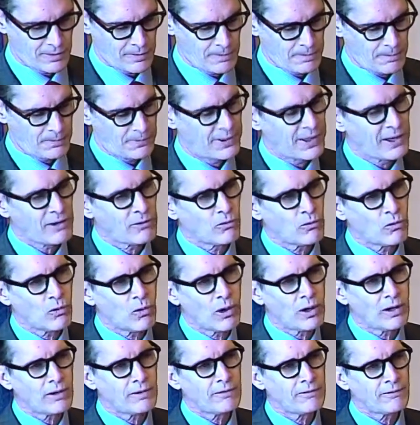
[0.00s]
Then
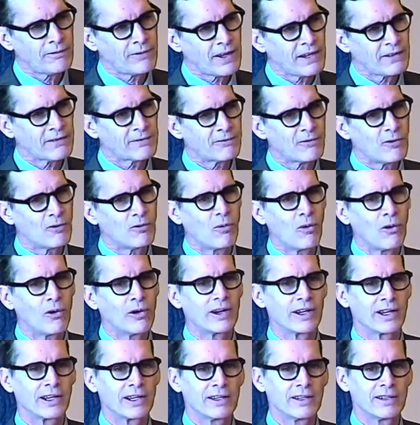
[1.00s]
one fateful
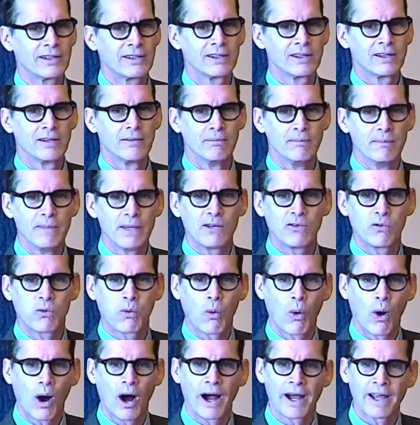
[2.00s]
morning,
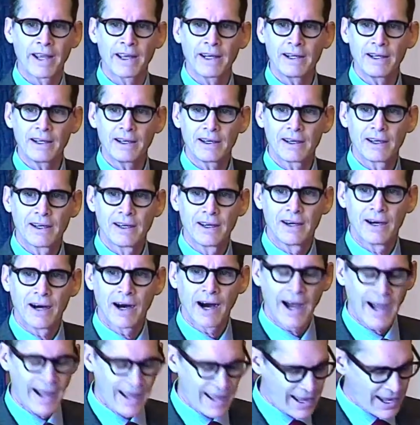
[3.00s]
mid-whine,
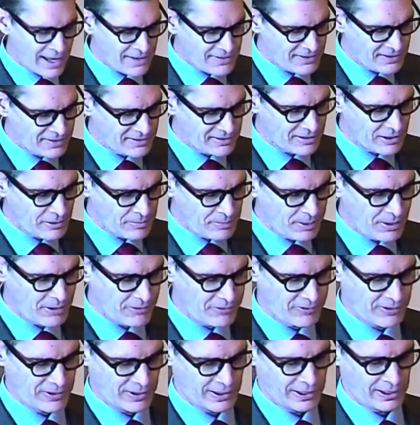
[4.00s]
I had this
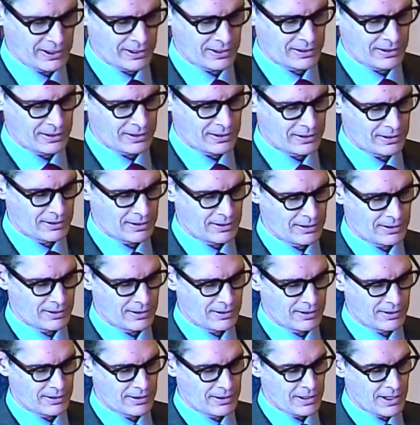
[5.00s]
epiphany.
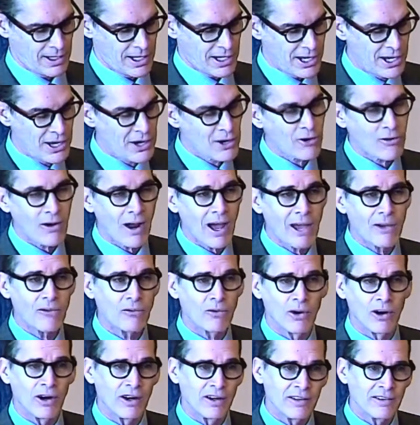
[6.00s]
Here I
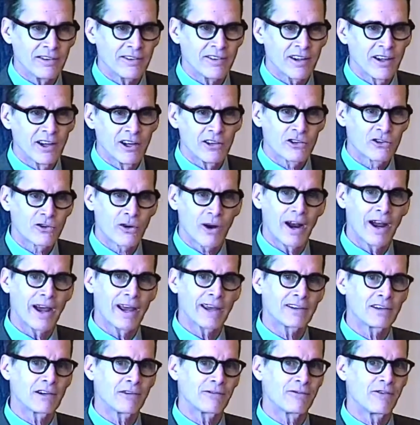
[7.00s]
was,
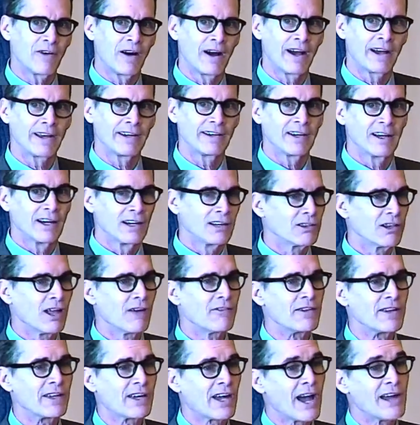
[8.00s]
trying to find
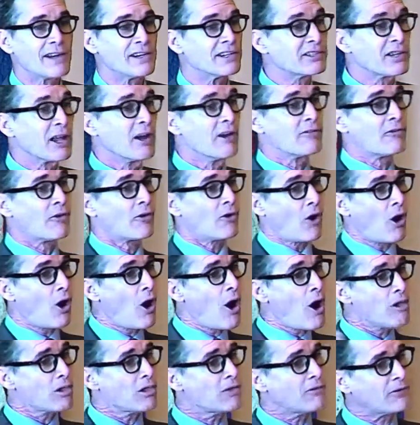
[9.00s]
loving kindness for
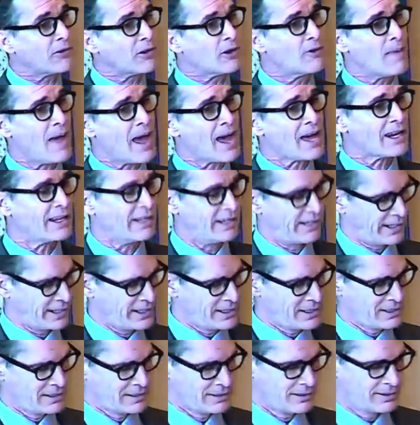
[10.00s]
all of
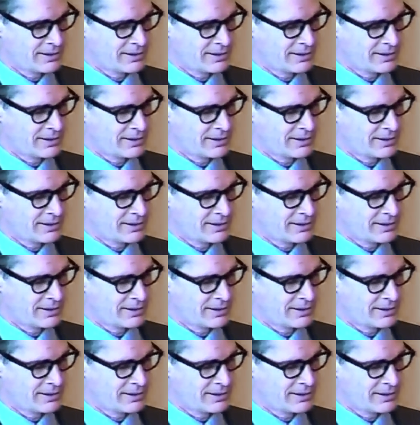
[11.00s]
humanity,